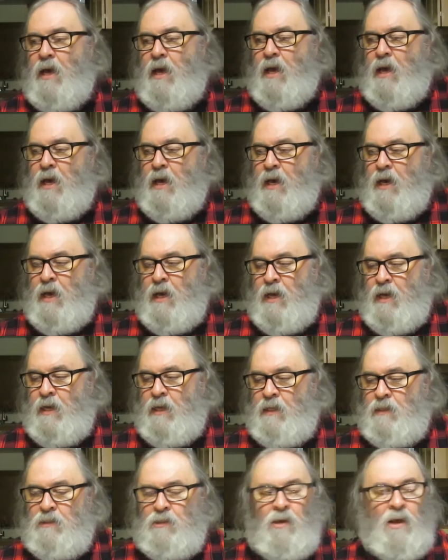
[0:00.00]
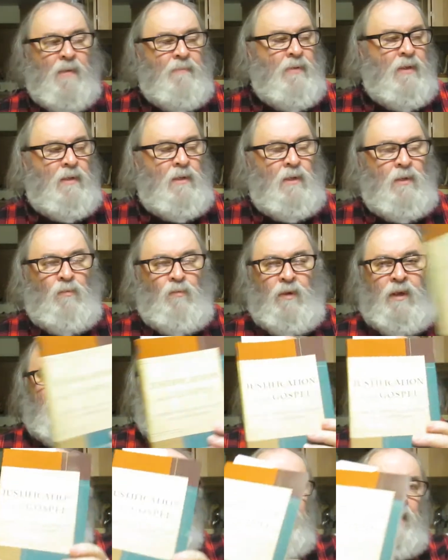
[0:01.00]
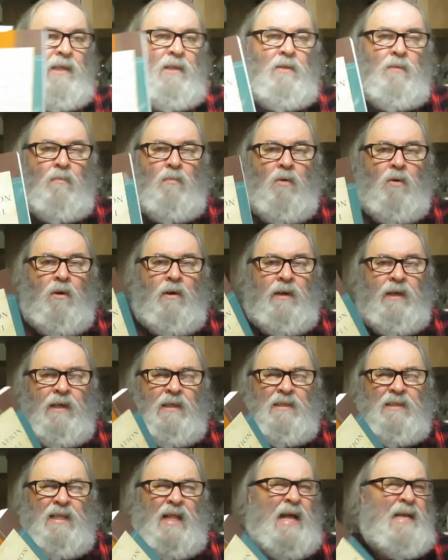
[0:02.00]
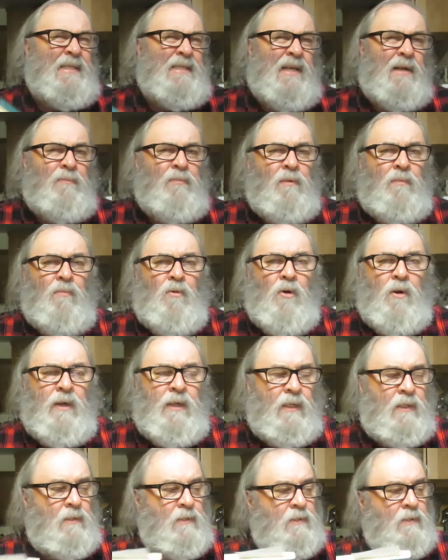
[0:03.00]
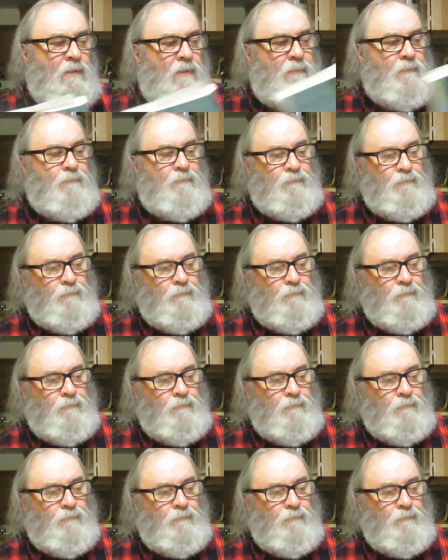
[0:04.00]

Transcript: And so I've been reading that in the mornings, last couple of mornings.